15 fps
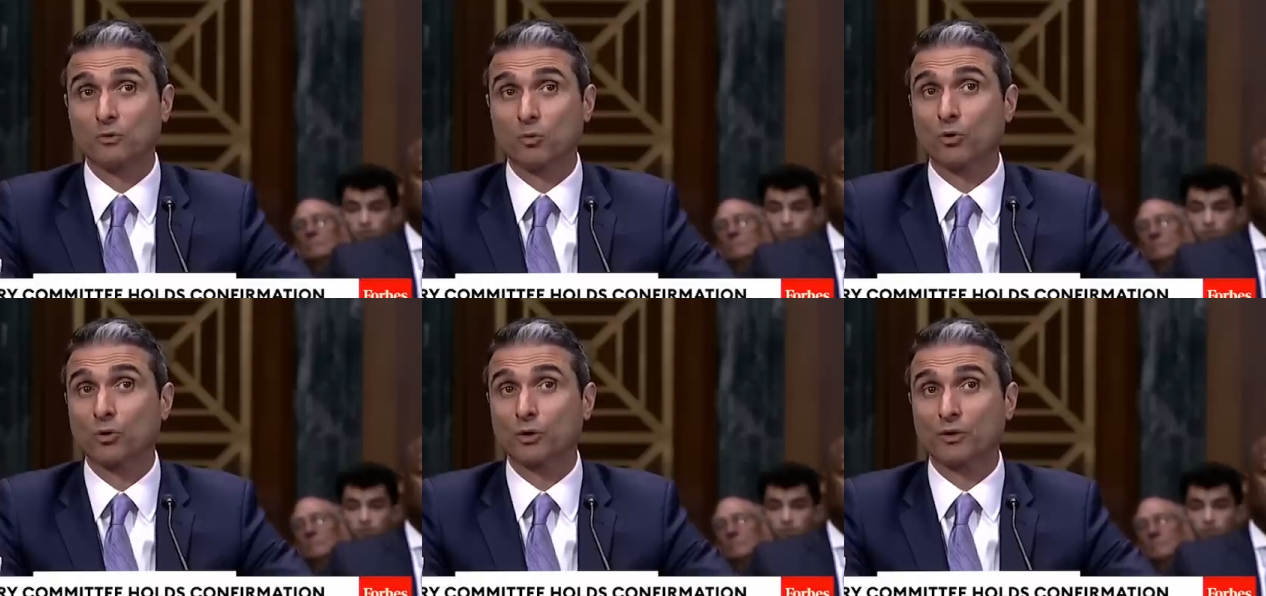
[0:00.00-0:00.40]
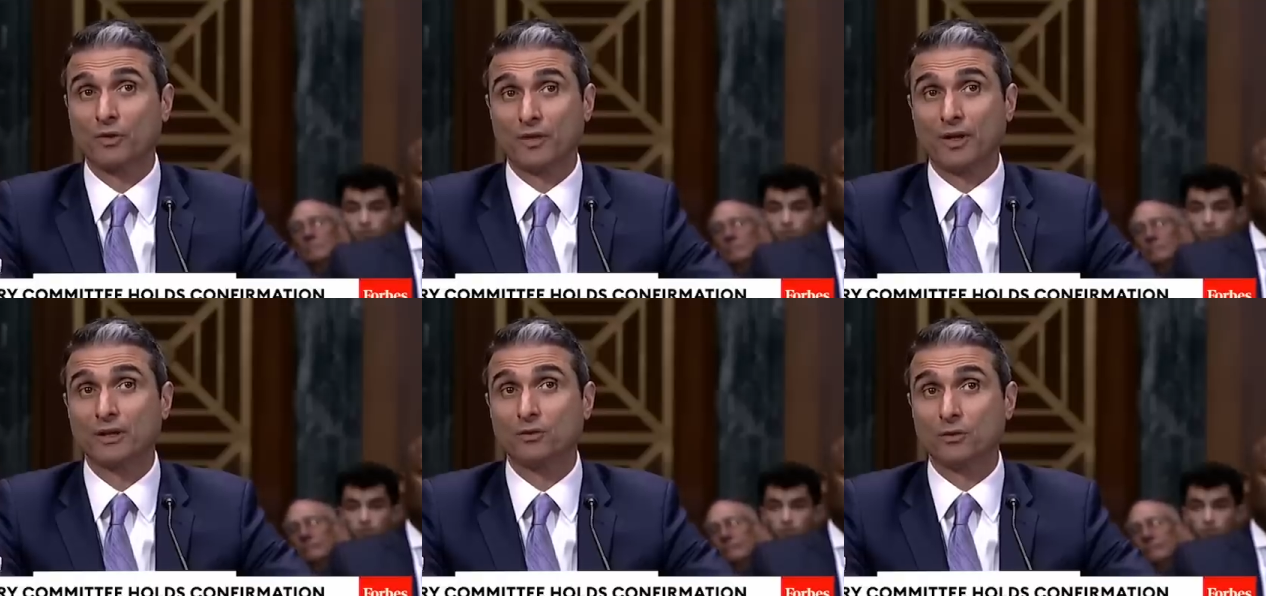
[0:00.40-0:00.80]
Speaker 1: the work
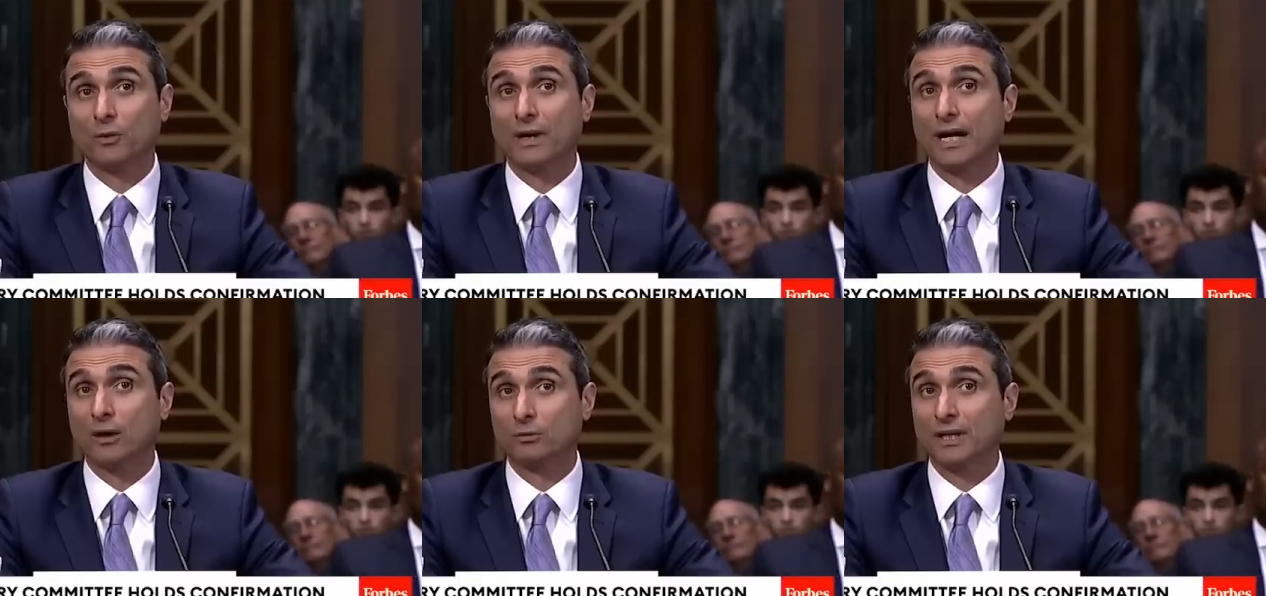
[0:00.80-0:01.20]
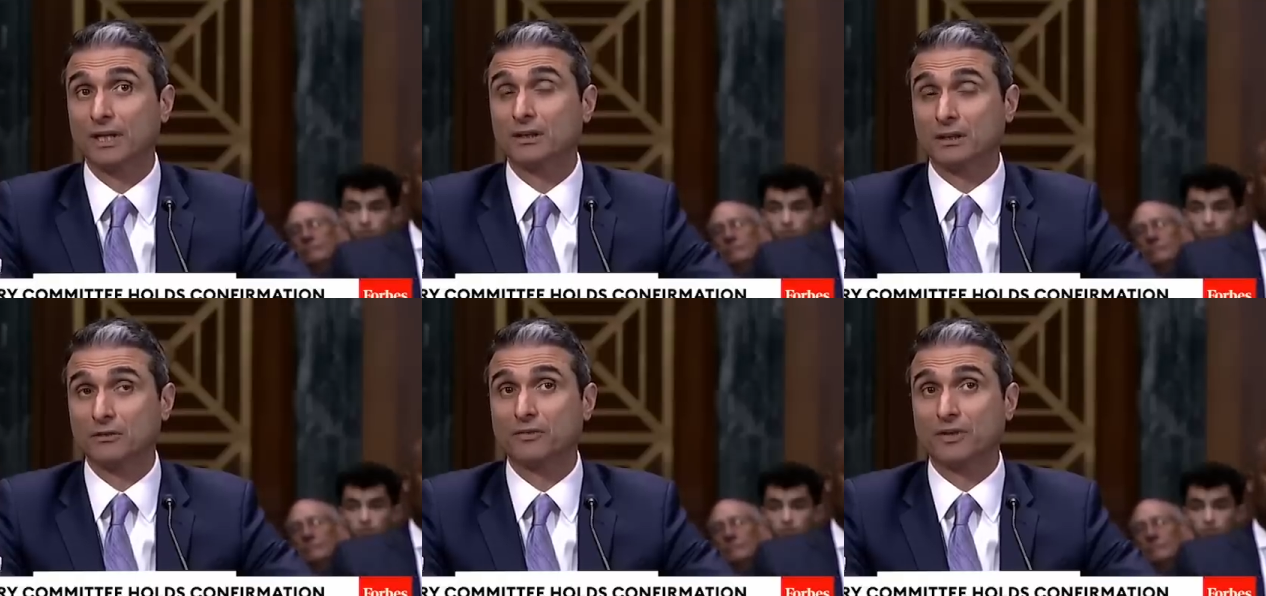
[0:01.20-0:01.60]
that they do how
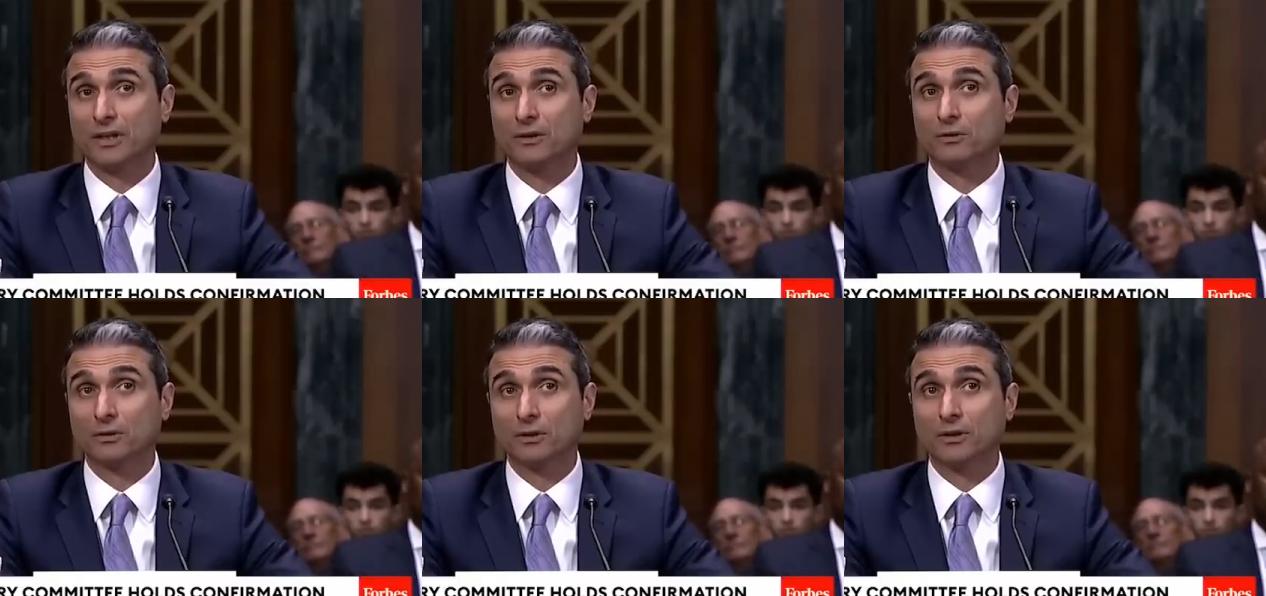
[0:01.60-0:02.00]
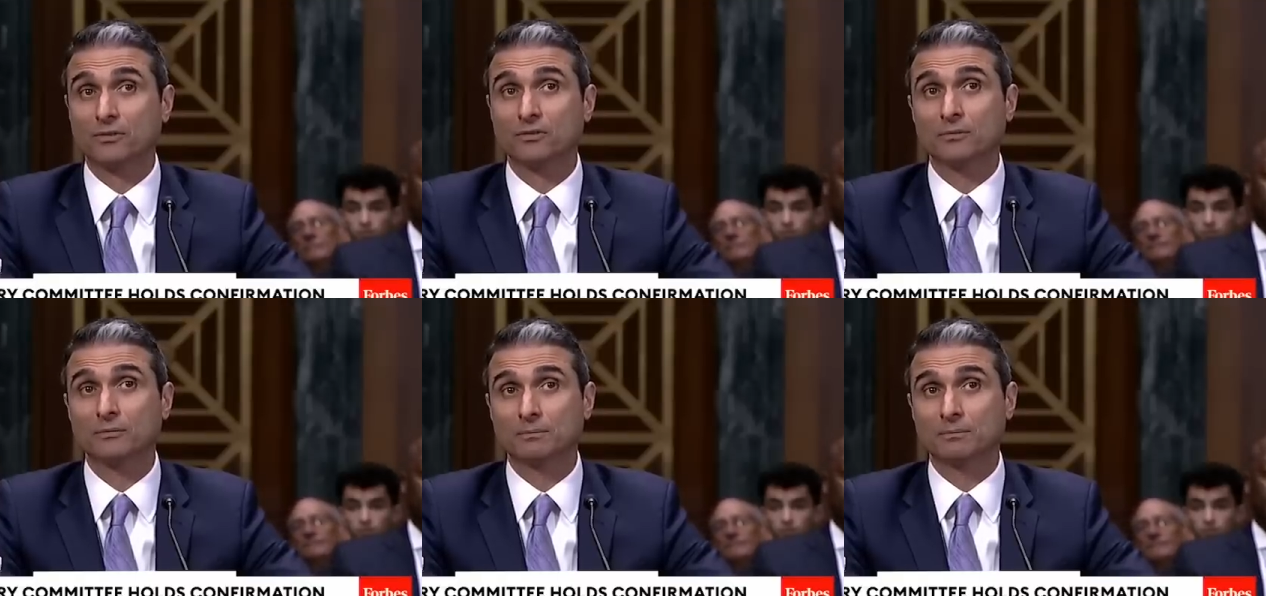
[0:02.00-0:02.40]
deadly fentanyl
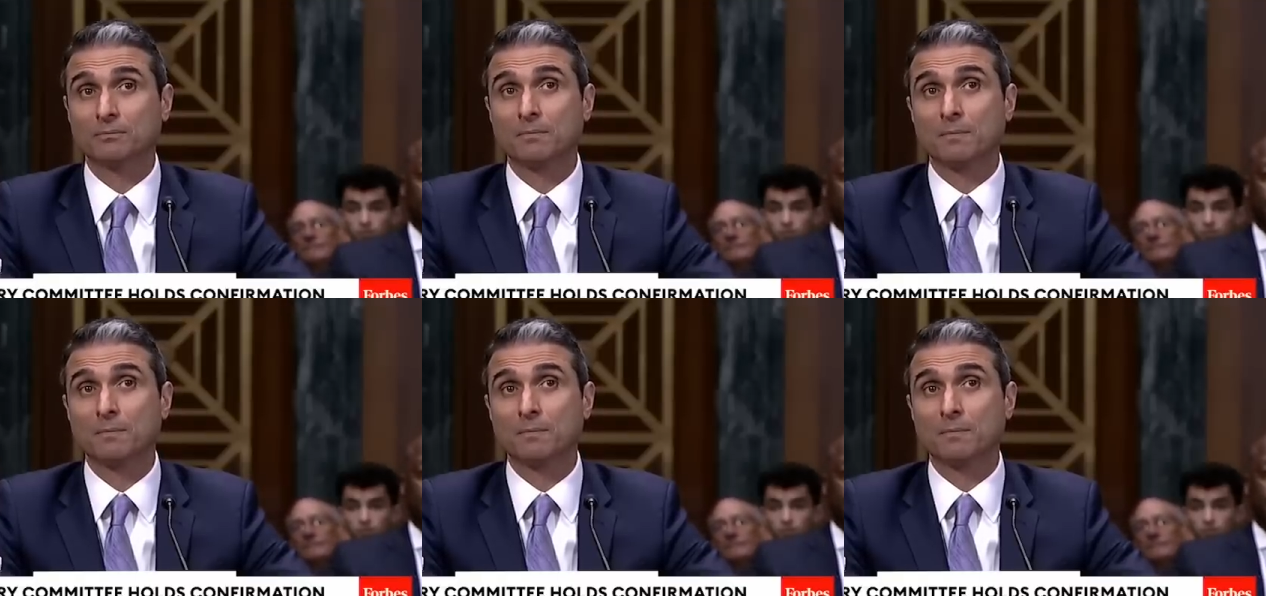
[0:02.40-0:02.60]
is. Okay.